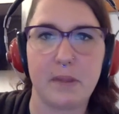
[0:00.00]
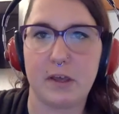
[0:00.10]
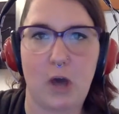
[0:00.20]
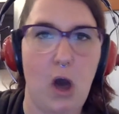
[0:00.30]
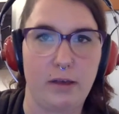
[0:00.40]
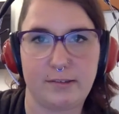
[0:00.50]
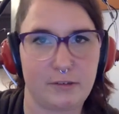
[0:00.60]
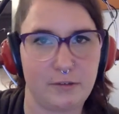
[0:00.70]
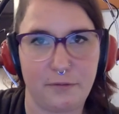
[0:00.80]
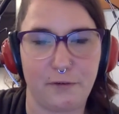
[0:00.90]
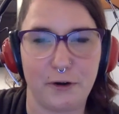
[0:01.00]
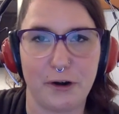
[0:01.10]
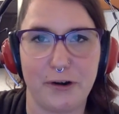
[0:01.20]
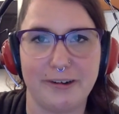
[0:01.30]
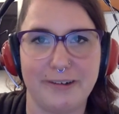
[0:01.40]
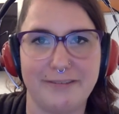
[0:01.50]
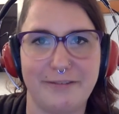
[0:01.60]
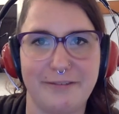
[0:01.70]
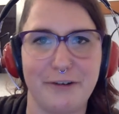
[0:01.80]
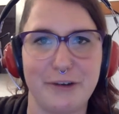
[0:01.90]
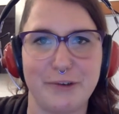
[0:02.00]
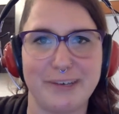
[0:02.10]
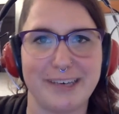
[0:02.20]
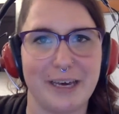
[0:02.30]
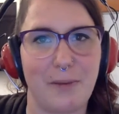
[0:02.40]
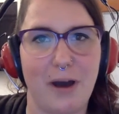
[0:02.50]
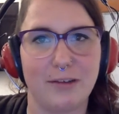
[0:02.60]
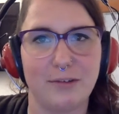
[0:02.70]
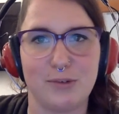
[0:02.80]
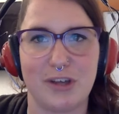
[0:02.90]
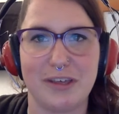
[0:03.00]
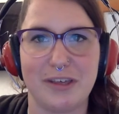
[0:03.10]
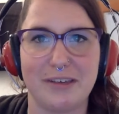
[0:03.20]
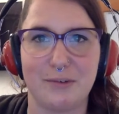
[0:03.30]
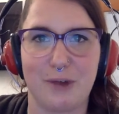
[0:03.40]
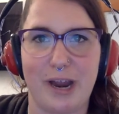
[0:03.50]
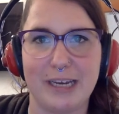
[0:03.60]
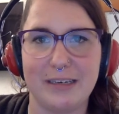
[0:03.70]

cost for using Kickbox, which I think is great.